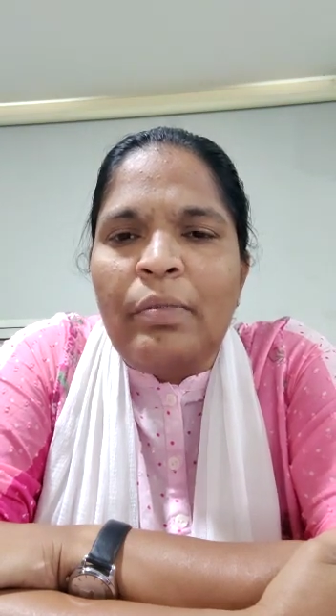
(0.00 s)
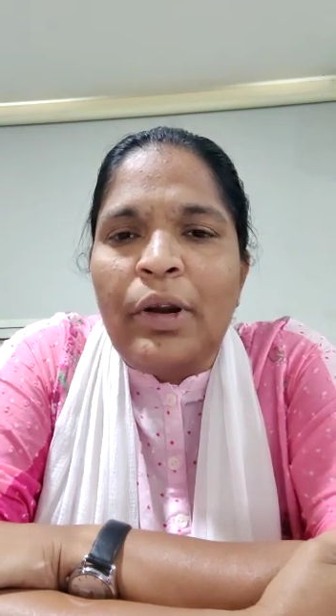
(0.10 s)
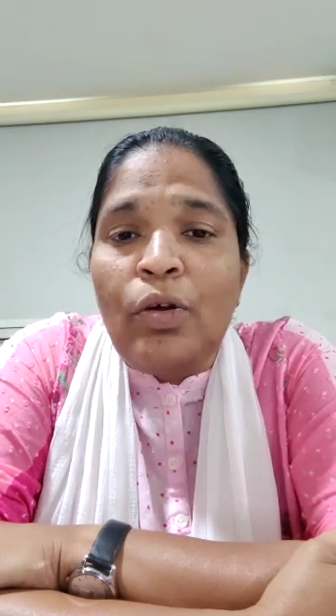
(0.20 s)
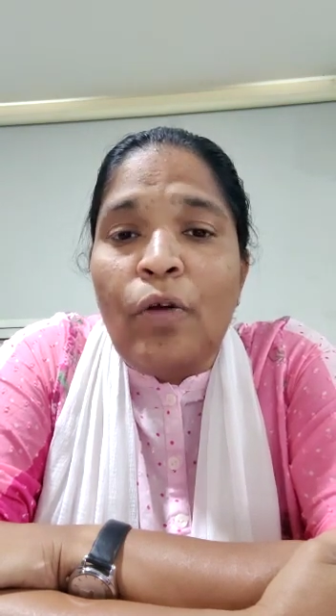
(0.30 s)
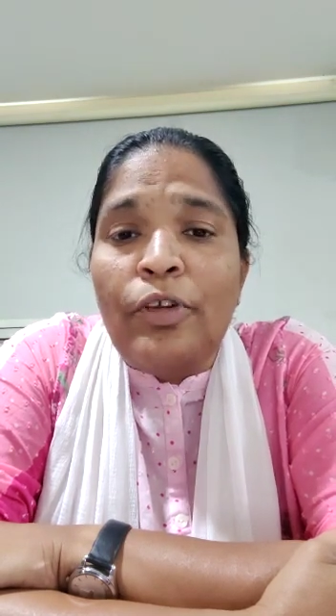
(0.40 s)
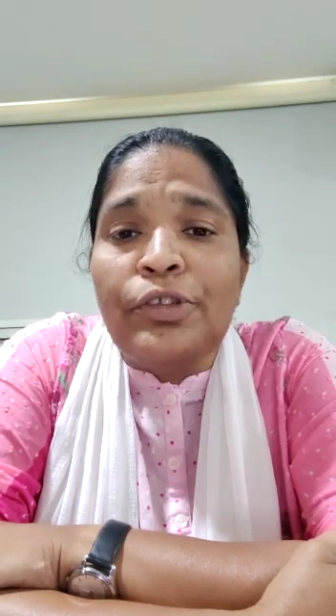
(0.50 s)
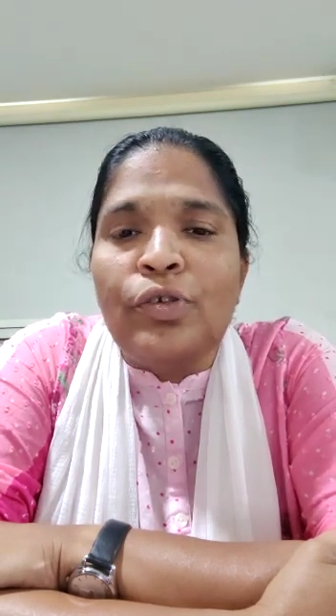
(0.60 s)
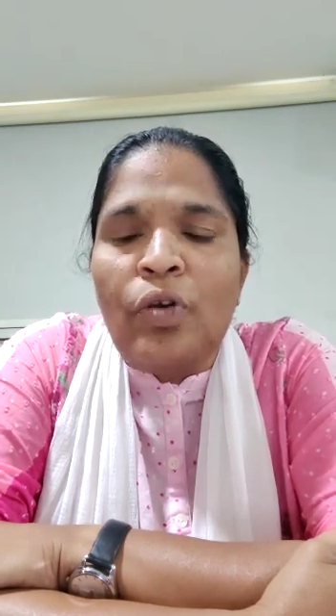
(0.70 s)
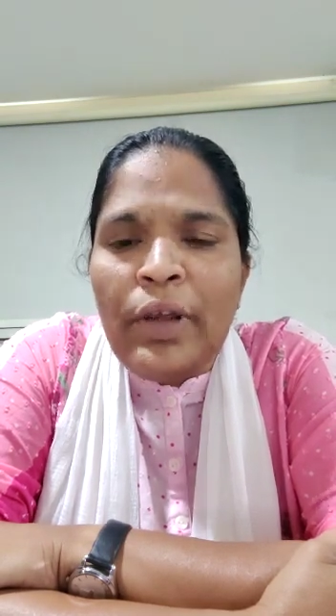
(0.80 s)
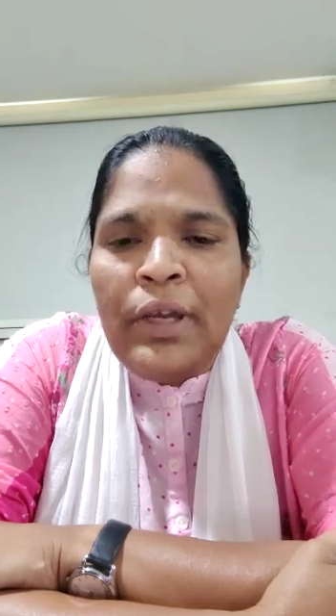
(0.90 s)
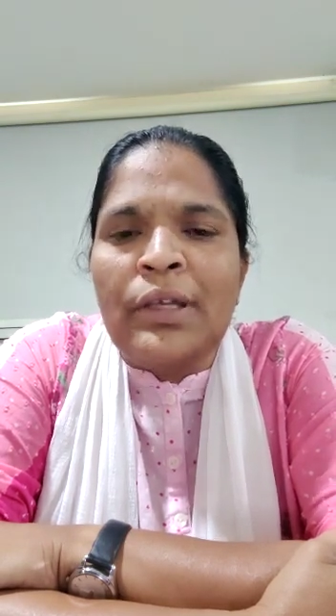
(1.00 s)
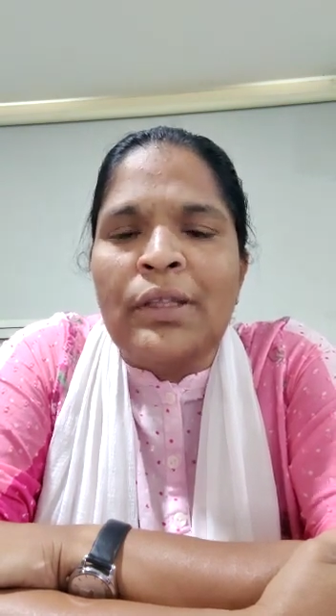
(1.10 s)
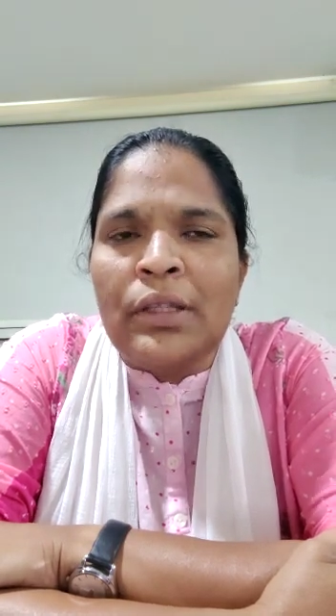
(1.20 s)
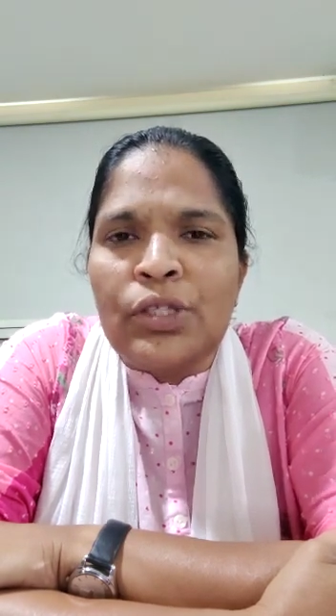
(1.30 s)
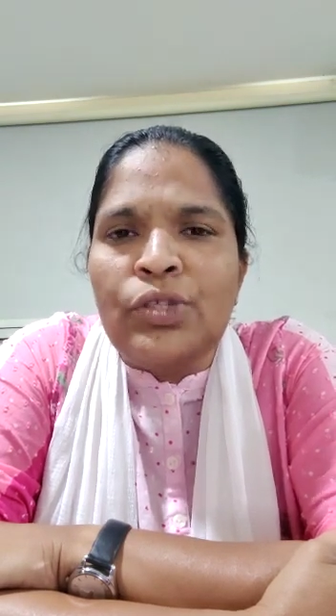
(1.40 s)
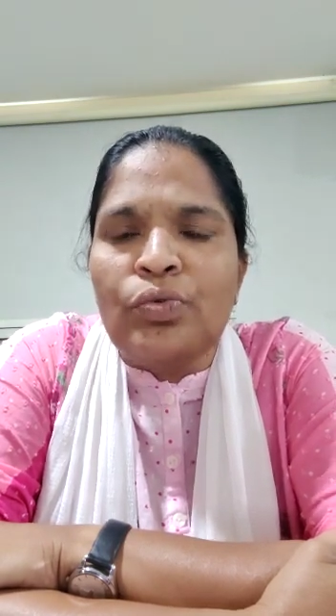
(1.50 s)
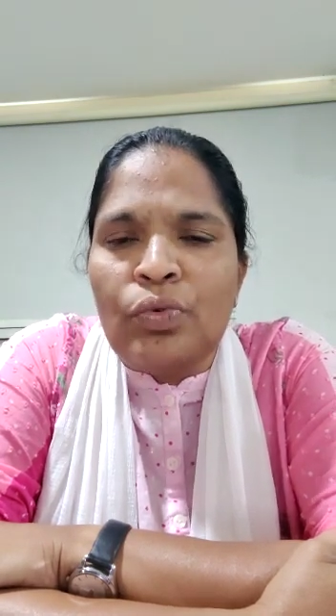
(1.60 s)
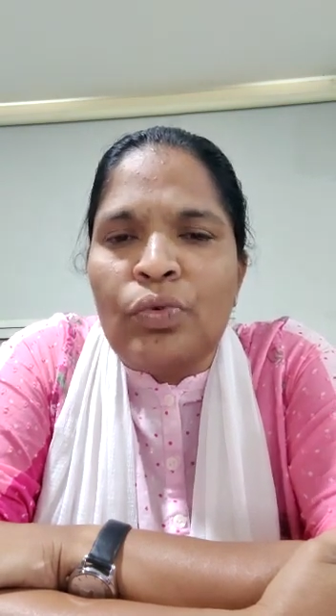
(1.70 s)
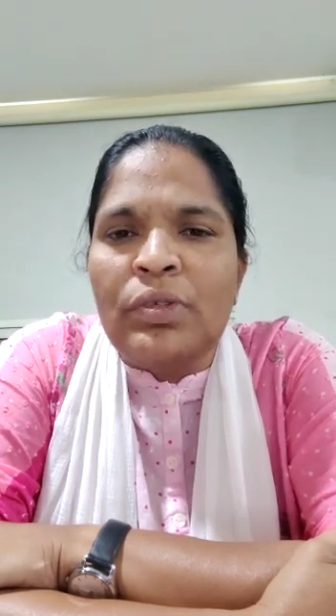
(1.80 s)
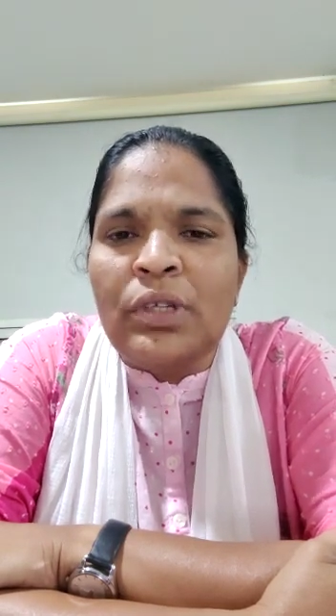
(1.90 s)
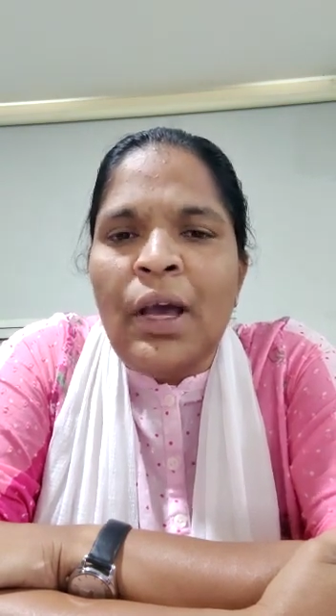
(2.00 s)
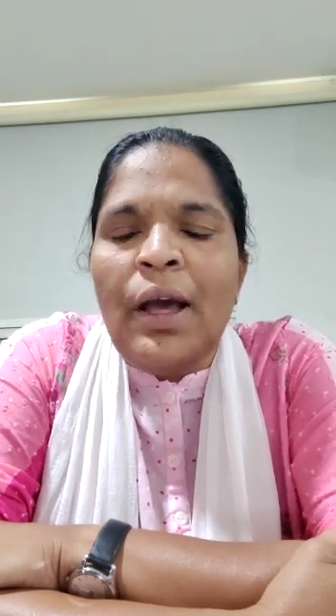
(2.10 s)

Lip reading: But after joining in this course,